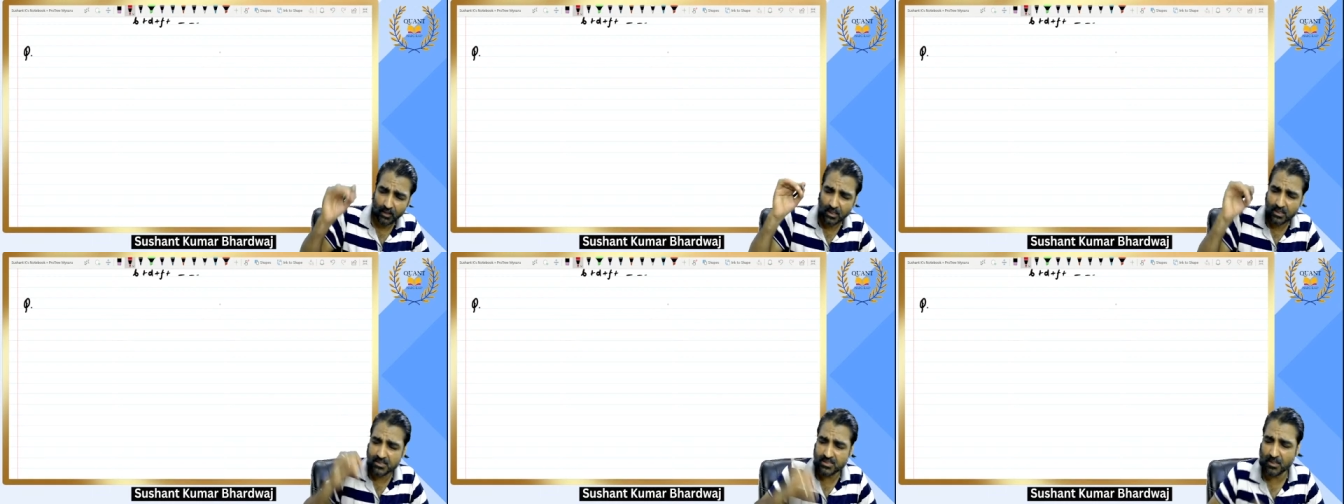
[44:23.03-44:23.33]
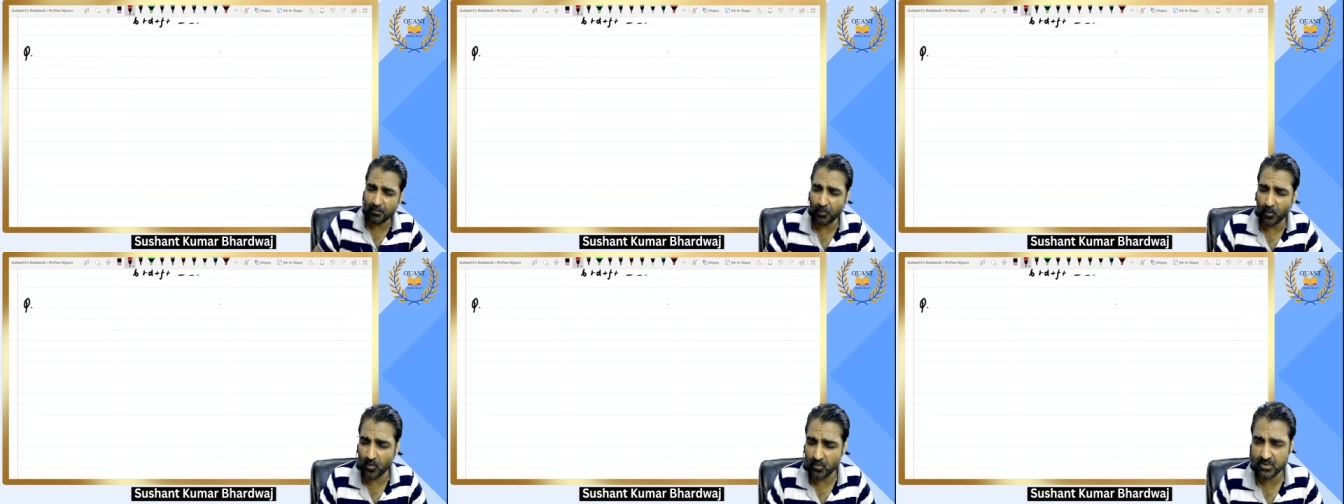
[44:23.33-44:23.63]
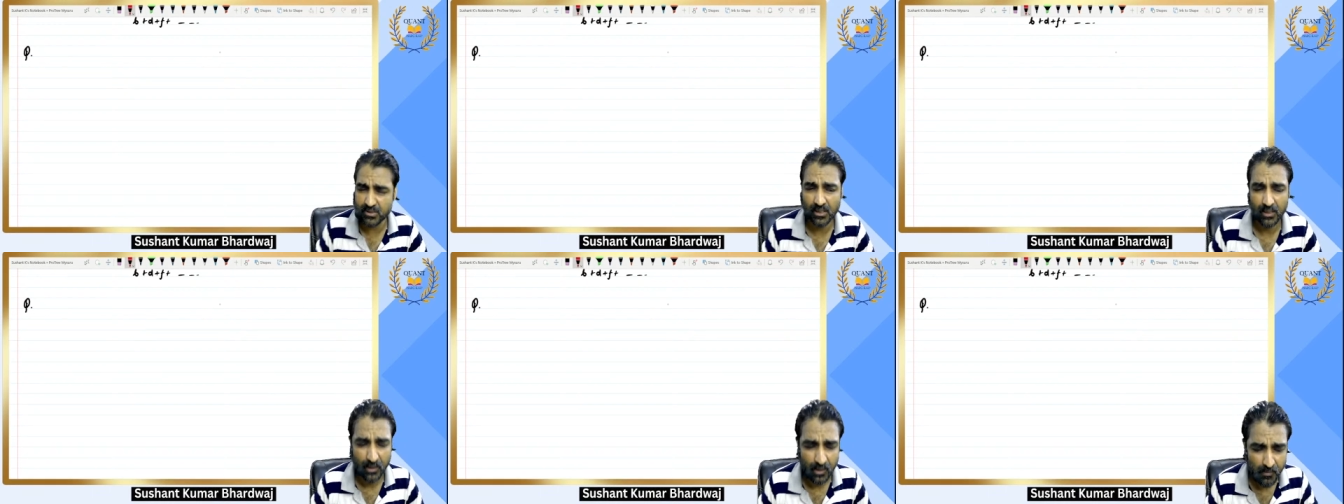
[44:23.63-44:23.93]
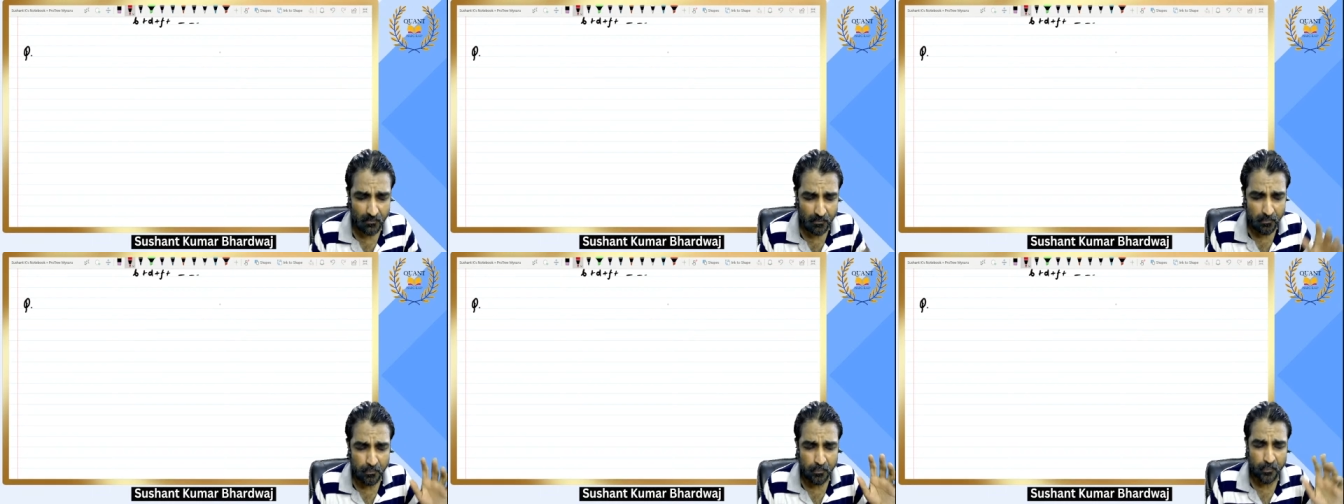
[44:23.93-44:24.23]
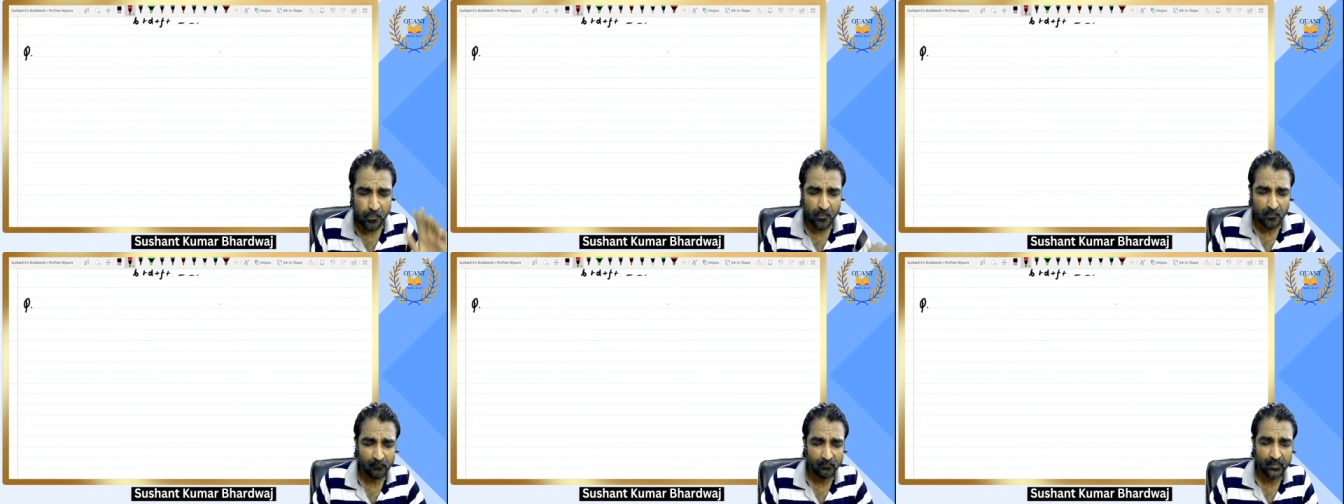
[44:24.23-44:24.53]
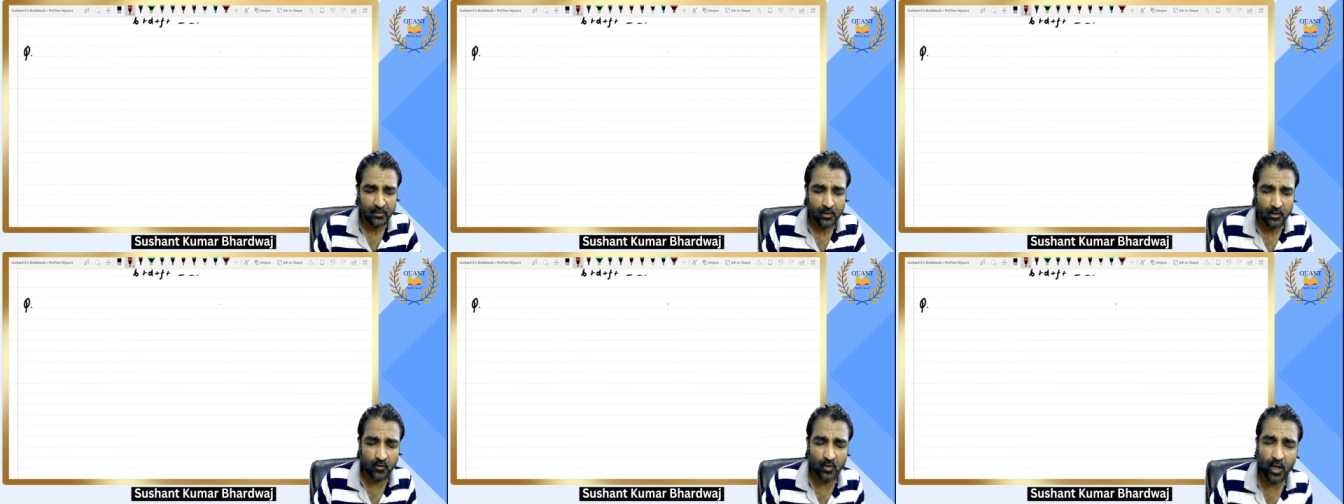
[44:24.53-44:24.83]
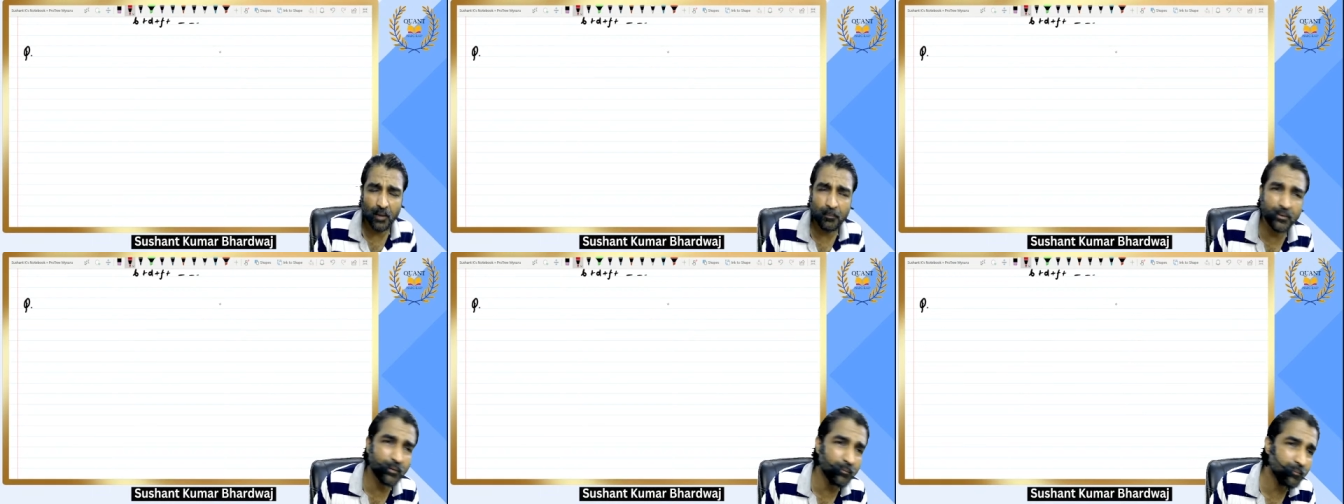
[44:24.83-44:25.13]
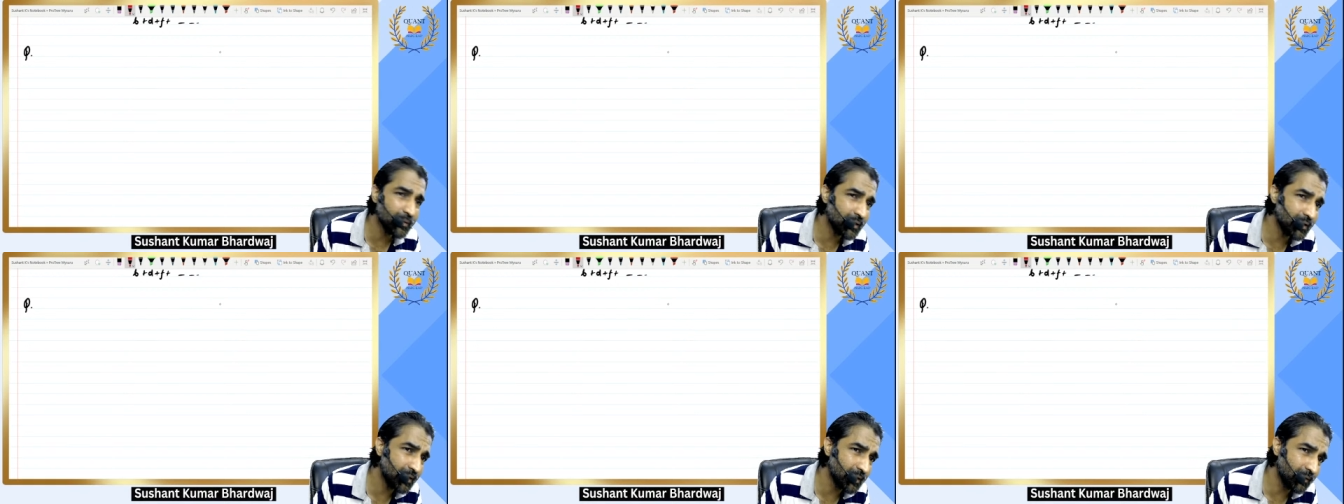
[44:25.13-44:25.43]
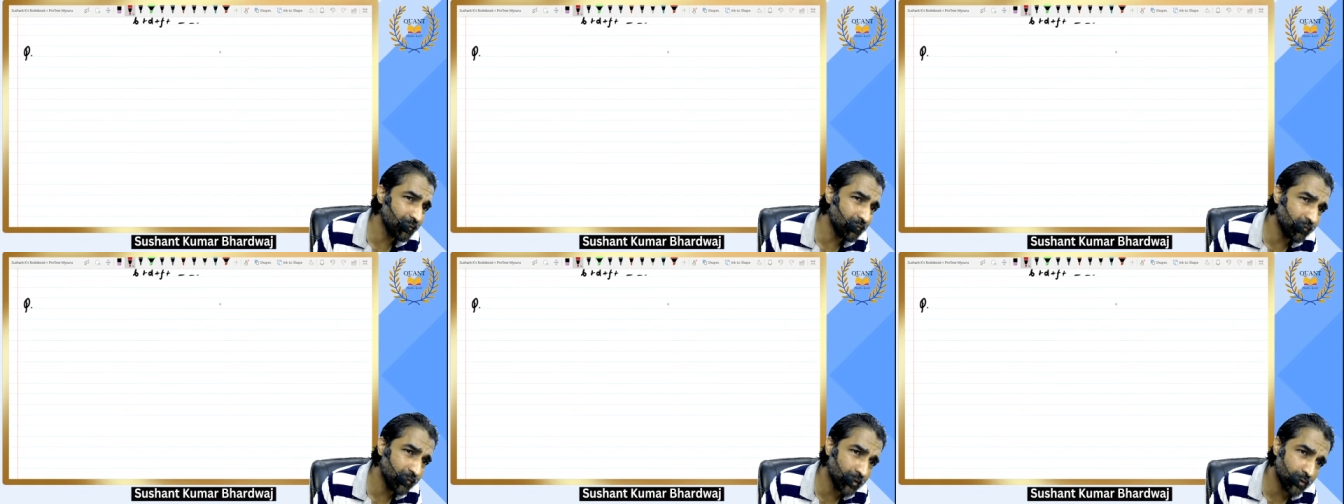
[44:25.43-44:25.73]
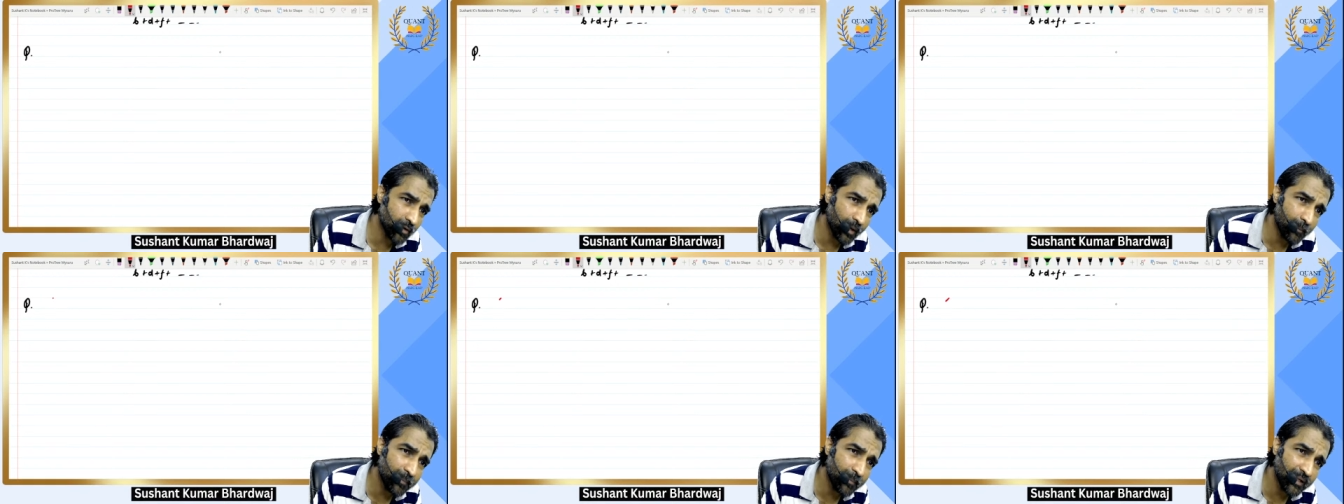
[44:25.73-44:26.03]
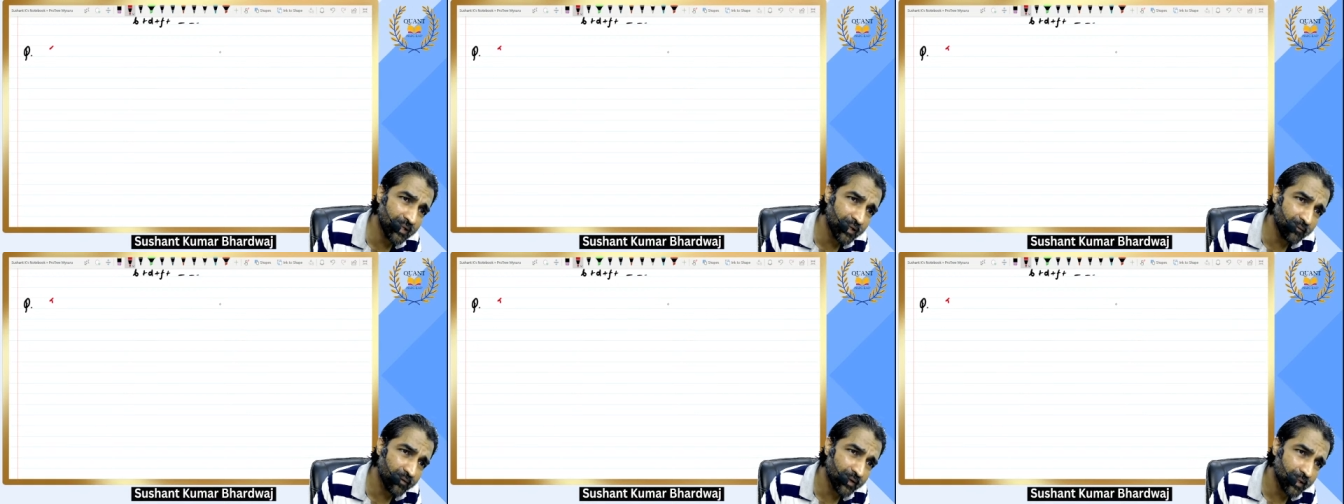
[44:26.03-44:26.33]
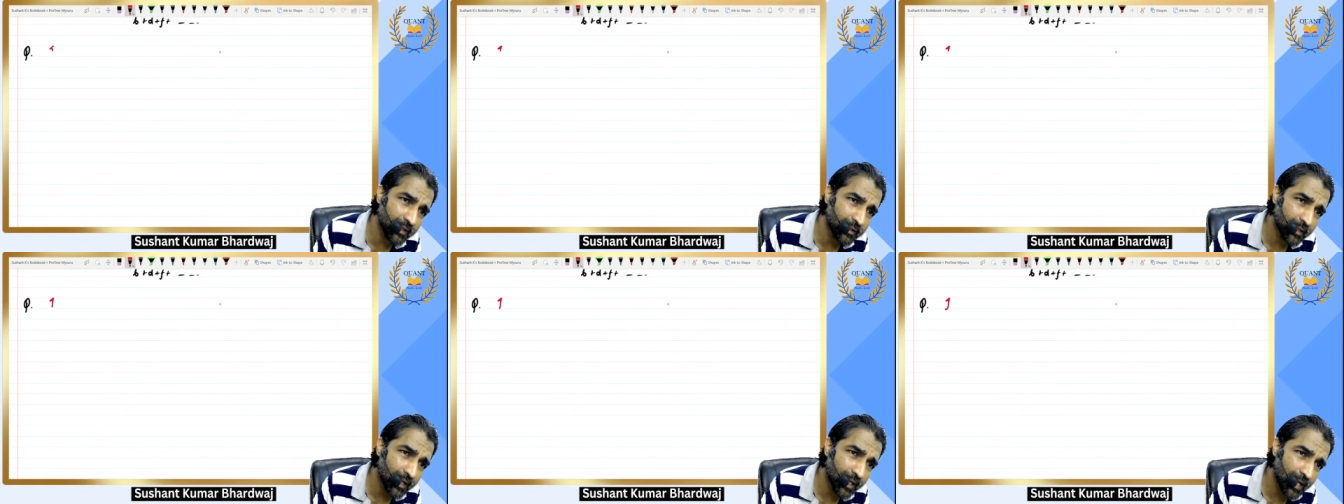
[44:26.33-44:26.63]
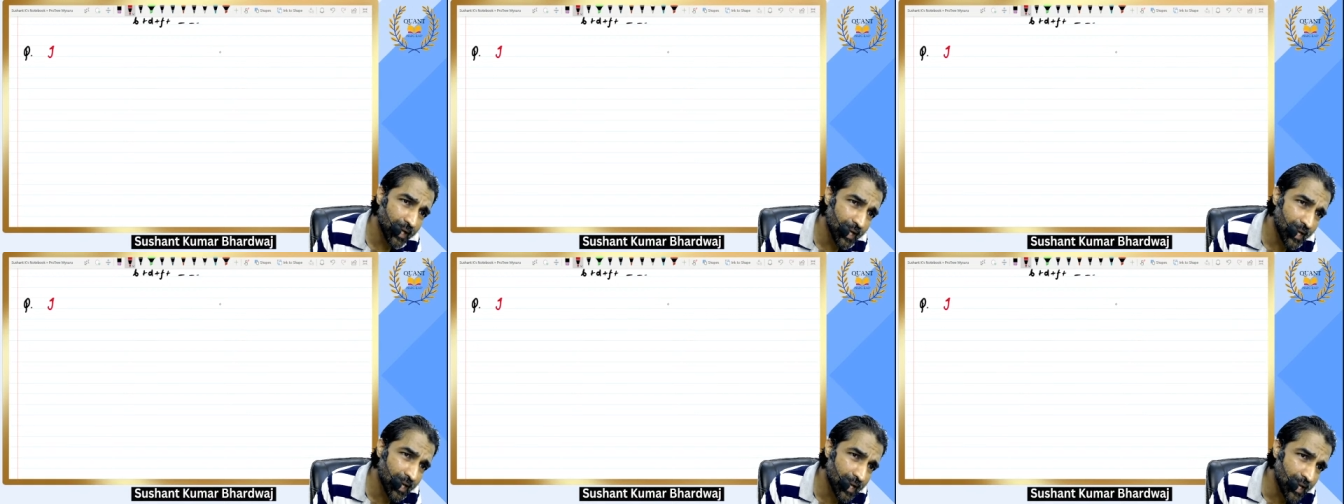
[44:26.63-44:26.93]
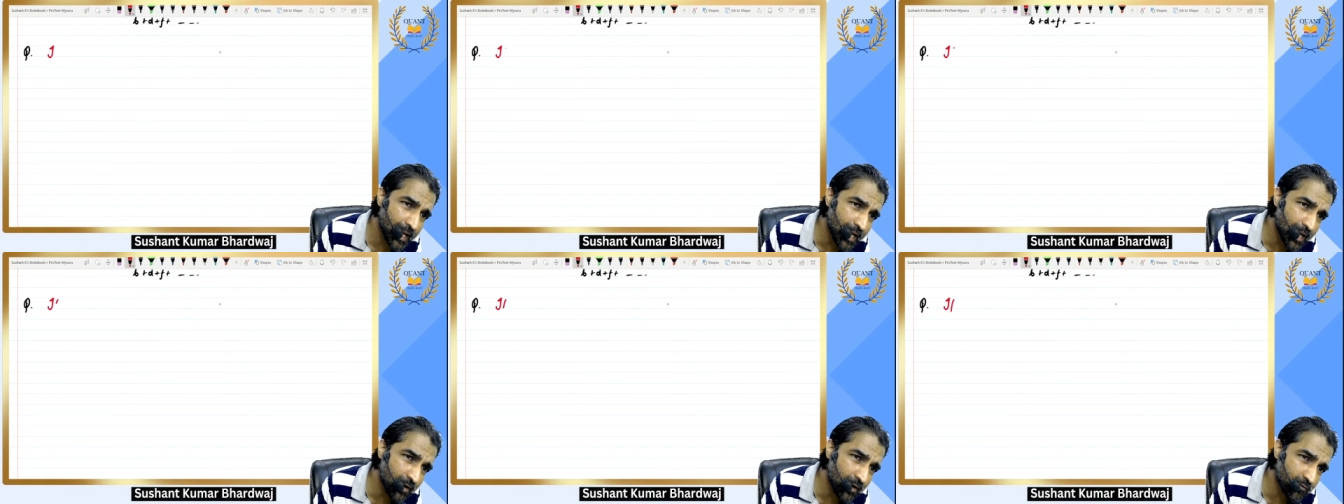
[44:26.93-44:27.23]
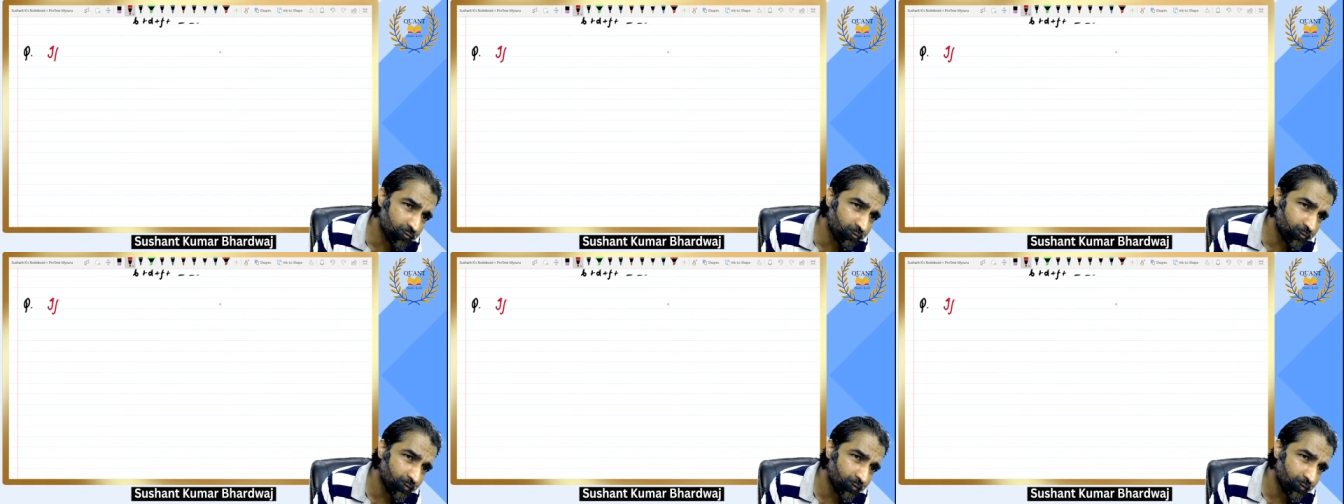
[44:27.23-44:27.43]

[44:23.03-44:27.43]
suppose you have been given if